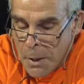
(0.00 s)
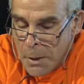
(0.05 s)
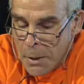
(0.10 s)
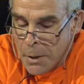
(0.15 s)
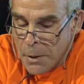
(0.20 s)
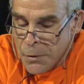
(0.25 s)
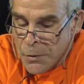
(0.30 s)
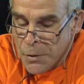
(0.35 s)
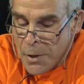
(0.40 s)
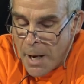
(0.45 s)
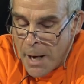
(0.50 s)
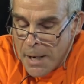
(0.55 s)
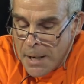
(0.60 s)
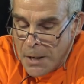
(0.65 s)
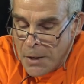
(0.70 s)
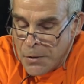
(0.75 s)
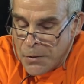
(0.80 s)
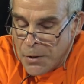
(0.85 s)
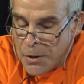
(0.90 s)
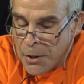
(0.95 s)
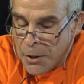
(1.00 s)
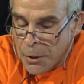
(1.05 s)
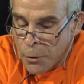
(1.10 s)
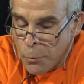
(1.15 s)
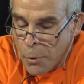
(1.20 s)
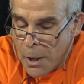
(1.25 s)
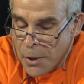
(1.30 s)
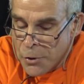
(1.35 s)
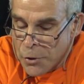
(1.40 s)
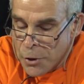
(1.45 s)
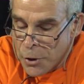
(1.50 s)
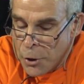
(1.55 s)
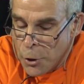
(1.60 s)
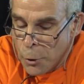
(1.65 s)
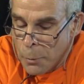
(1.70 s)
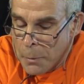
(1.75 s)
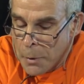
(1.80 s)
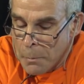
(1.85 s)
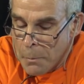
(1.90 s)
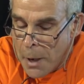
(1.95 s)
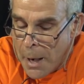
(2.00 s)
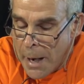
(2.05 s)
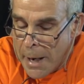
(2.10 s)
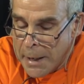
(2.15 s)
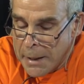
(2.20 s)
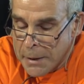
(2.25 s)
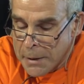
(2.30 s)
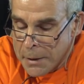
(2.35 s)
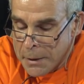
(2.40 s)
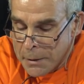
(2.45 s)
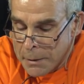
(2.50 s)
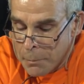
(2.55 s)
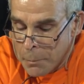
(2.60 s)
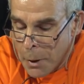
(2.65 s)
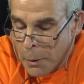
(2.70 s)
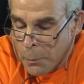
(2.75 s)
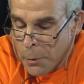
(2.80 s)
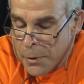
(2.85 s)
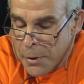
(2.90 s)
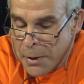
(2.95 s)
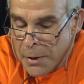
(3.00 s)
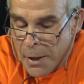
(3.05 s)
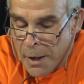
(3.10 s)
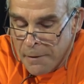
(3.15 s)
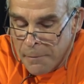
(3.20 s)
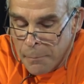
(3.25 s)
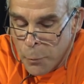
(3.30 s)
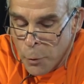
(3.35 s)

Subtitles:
It is not easy to crush a human mind, but with enough